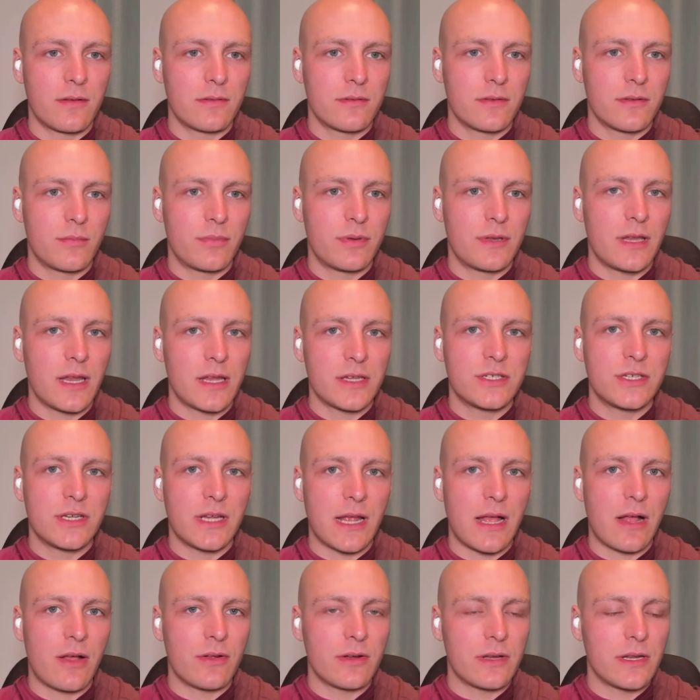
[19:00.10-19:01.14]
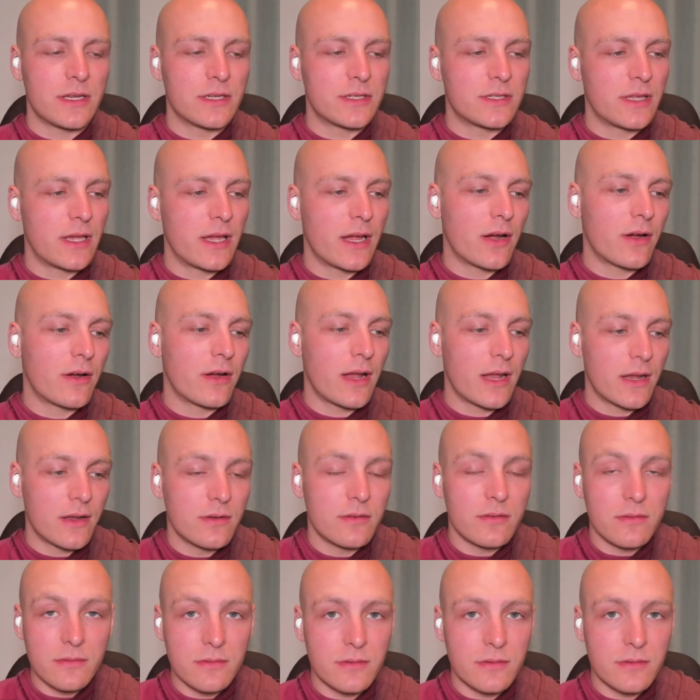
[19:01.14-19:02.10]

The potentiality is there, and